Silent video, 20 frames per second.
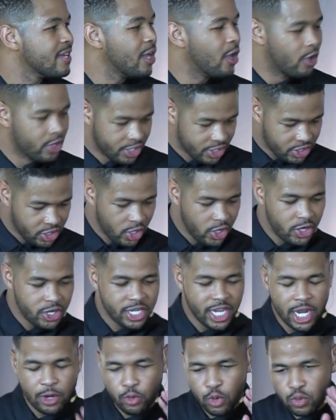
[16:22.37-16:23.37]
On the 3rd
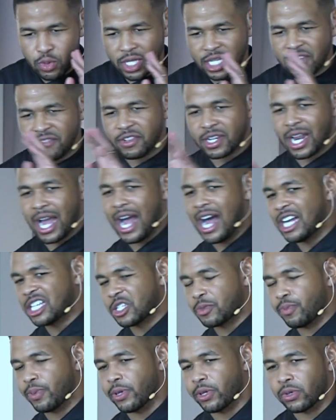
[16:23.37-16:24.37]
day, we were leaving the
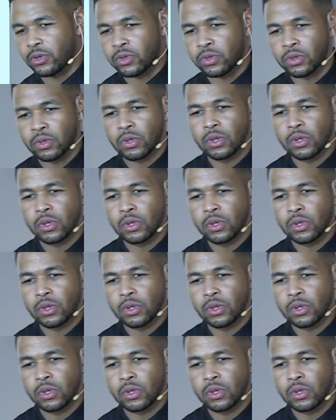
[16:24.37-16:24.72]
hospital.